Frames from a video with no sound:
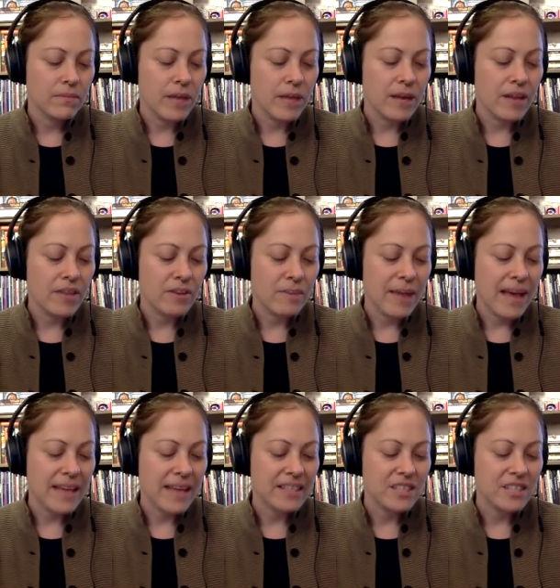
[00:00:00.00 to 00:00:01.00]
Another
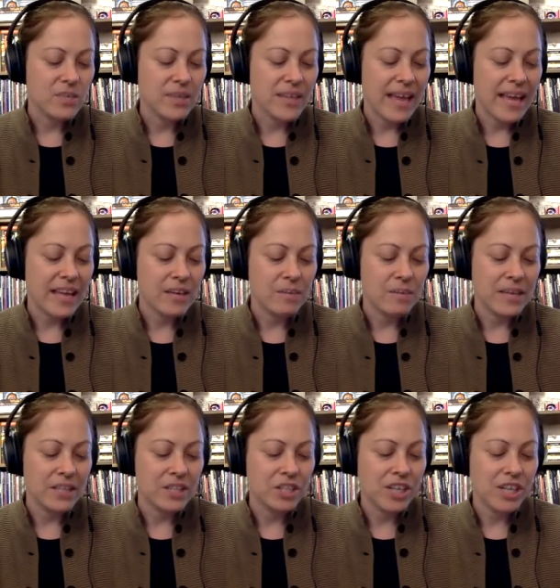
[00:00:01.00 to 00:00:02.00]
passes with a
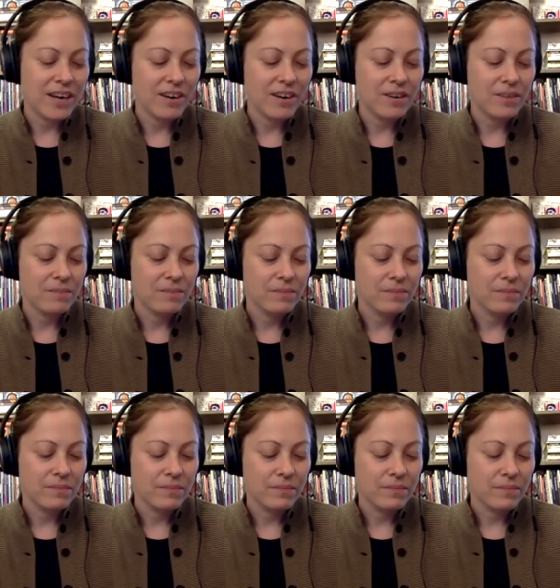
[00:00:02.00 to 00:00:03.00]
handmade chair.
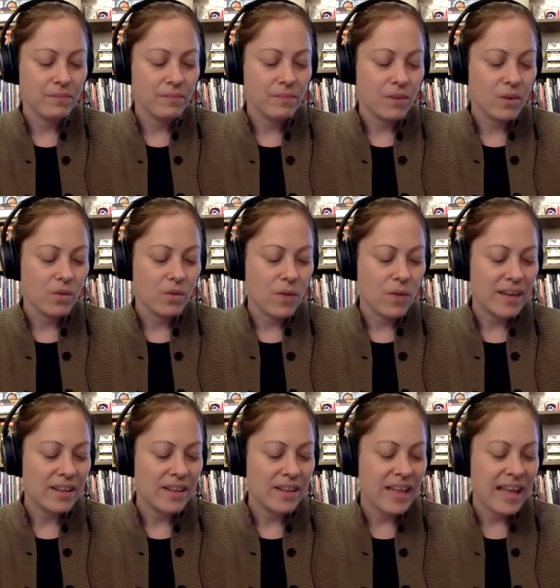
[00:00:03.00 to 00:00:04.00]

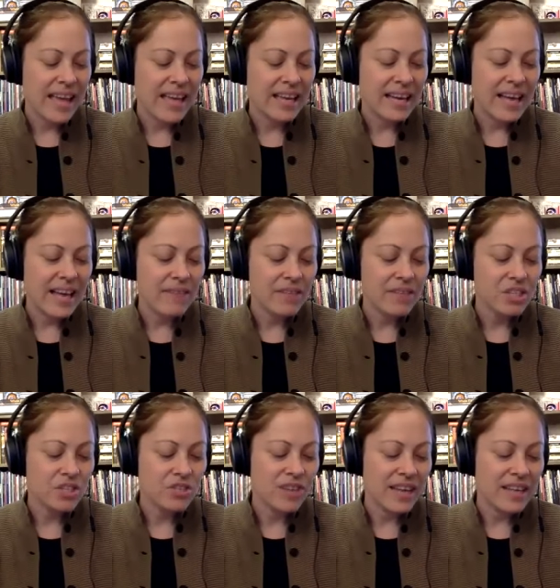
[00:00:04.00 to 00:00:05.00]
Quail hang in a heavy
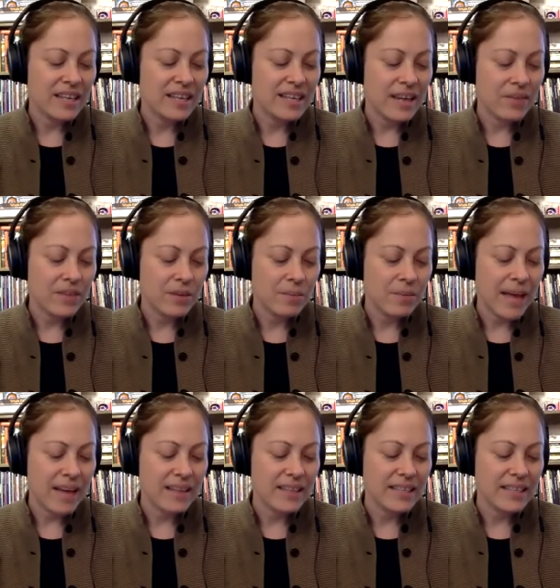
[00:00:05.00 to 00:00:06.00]
strand down their
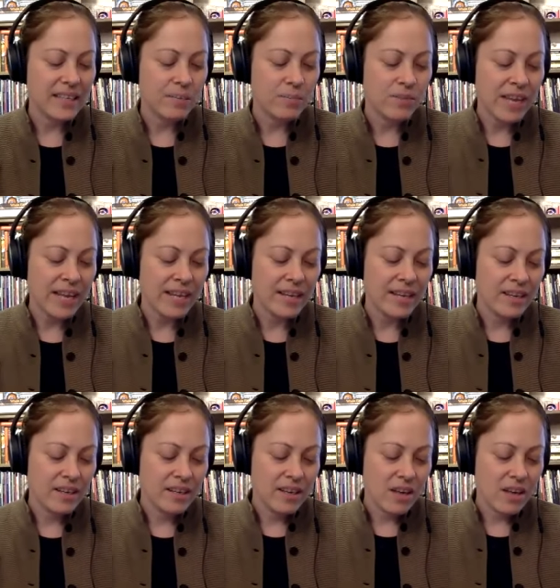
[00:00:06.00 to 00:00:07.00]
backs like a braid,
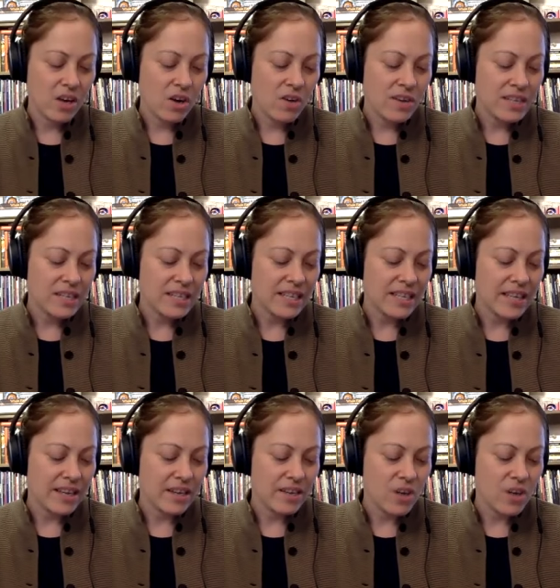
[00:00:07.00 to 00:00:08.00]
a currency
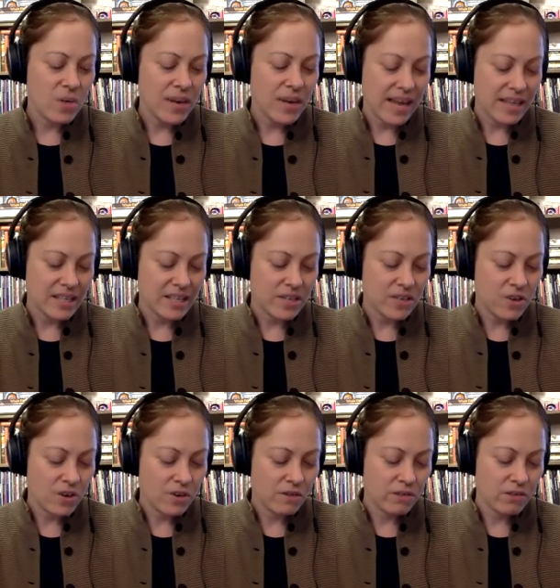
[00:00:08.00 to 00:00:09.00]
no one has the
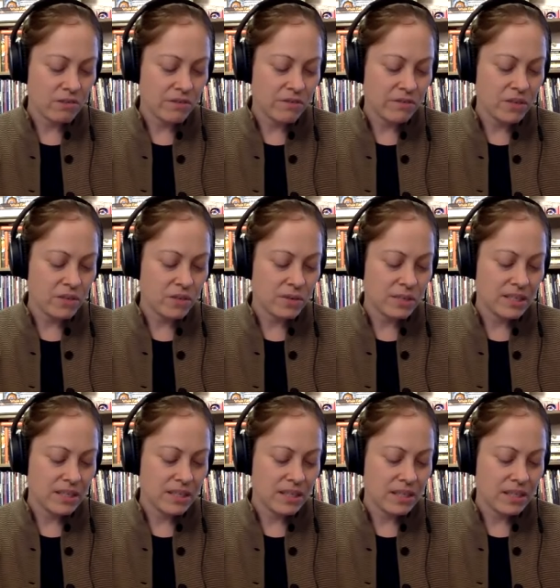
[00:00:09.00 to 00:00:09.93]
nerve to refuse.